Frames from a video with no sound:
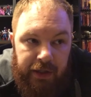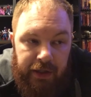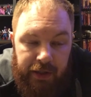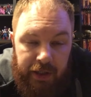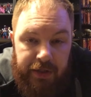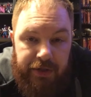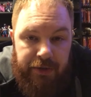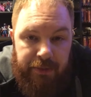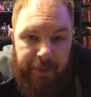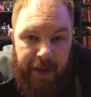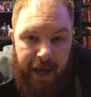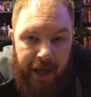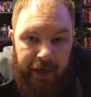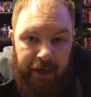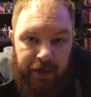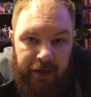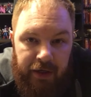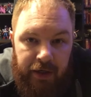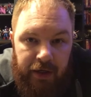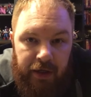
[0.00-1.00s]
not too bad.
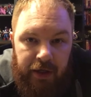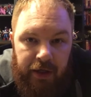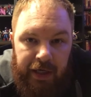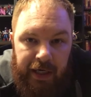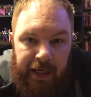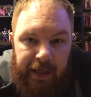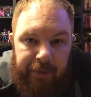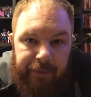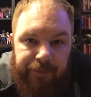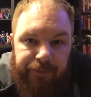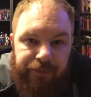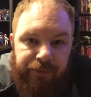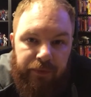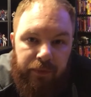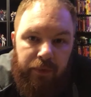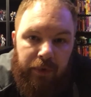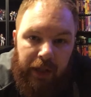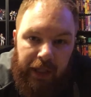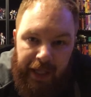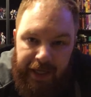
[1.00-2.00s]

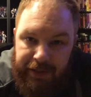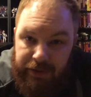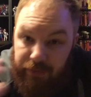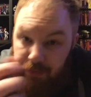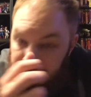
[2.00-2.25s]
The last